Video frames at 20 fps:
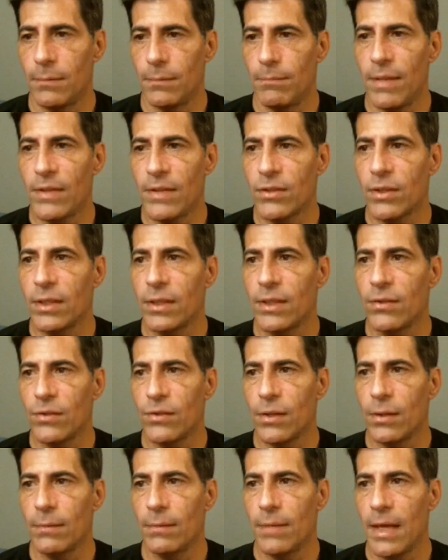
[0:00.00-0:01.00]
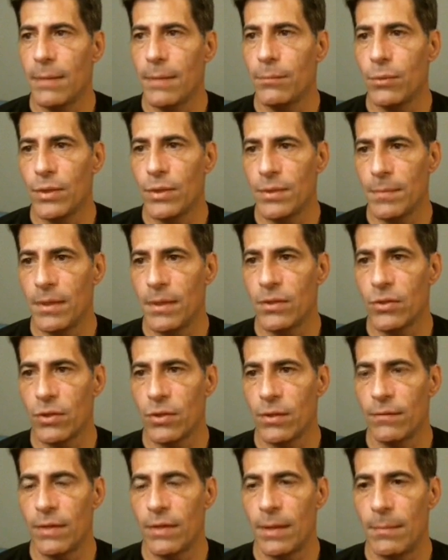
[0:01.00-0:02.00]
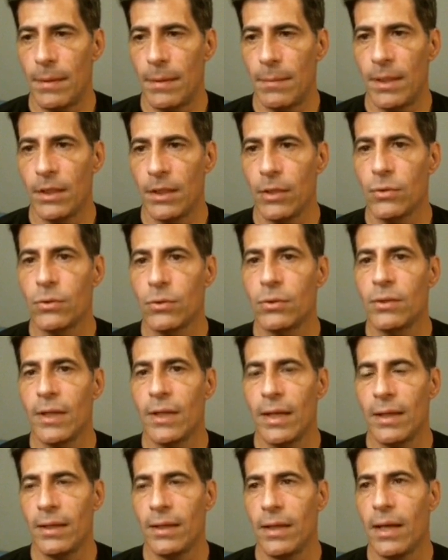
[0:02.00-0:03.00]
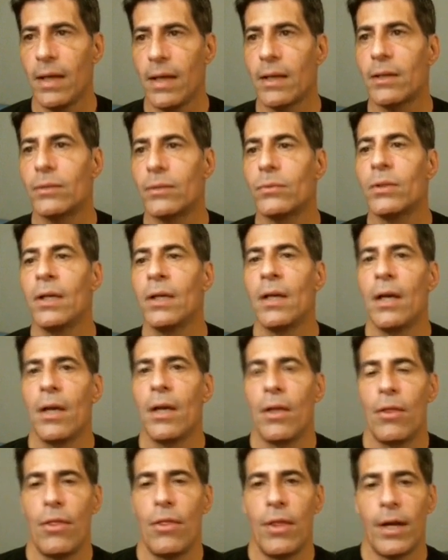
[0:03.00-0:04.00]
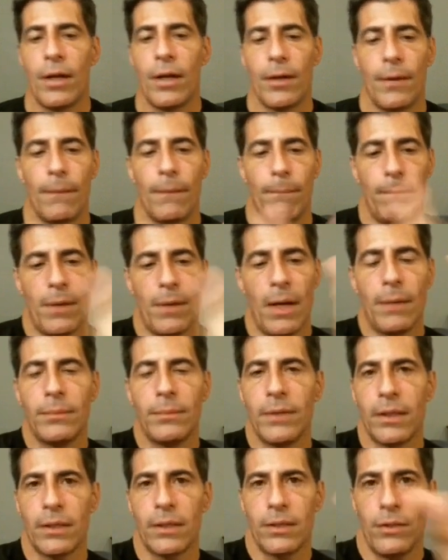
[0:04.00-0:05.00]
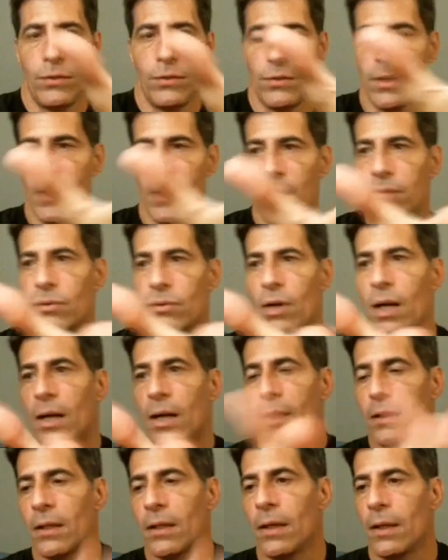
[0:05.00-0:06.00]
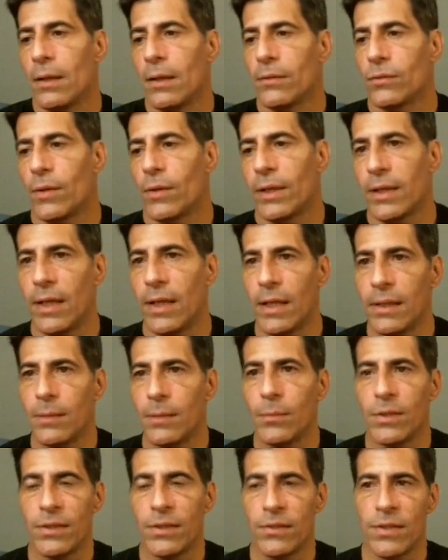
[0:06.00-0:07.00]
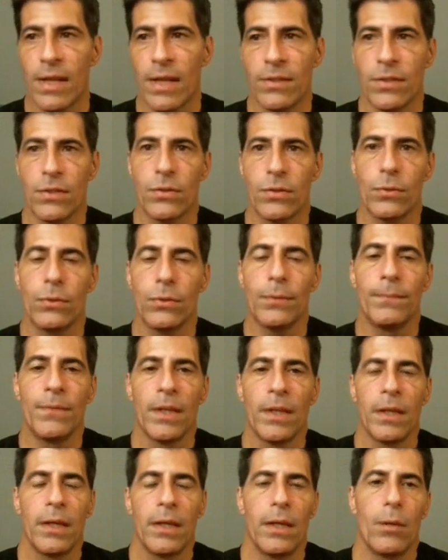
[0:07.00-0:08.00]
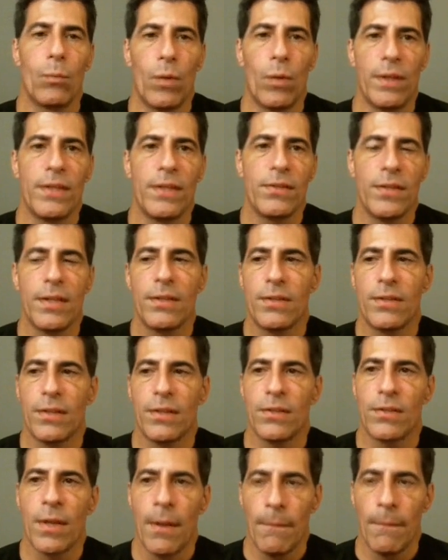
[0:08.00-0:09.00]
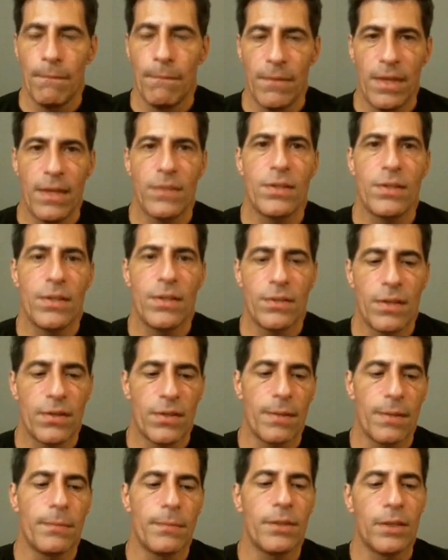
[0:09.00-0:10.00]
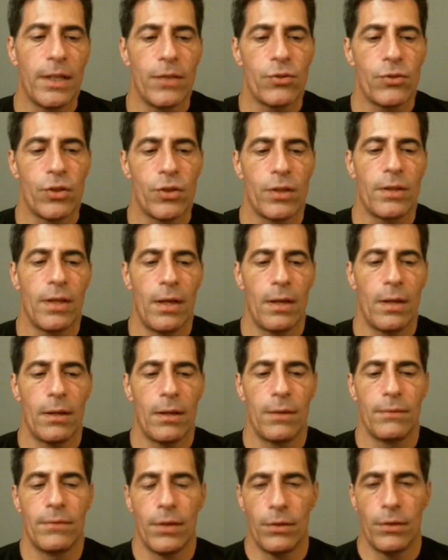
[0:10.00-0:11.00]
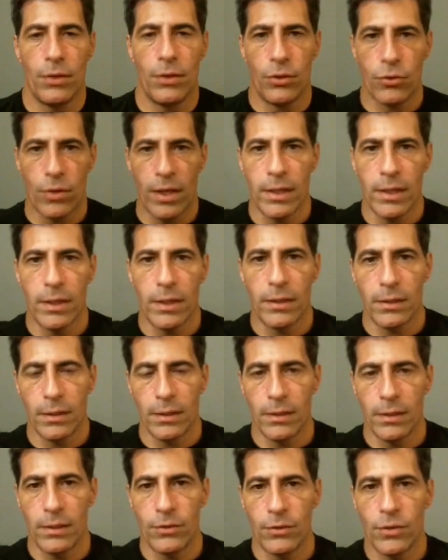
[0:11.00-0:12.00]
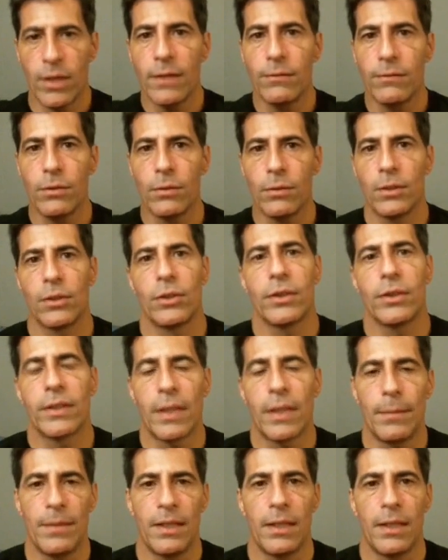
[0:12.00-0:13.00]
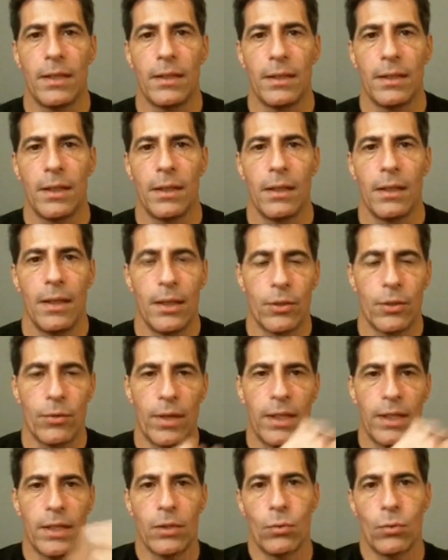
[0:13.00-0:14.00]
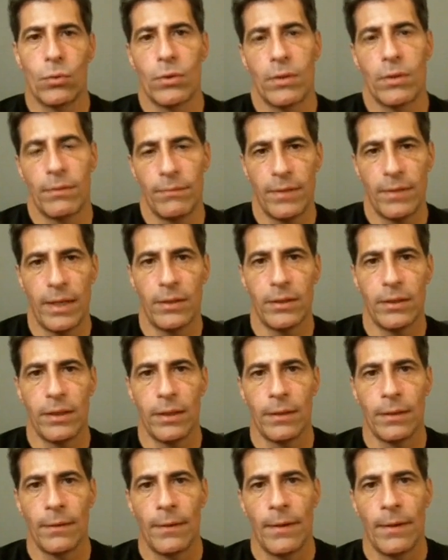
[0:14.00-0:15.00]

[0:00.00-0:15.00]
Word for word: basically some endpoints being served up on my local, and now they're public using ngrok, so I can hit them with this testing tool. And what this is, is this is a simulation of the trade uh, TradingView alert coming in and creating an order on Fidelity.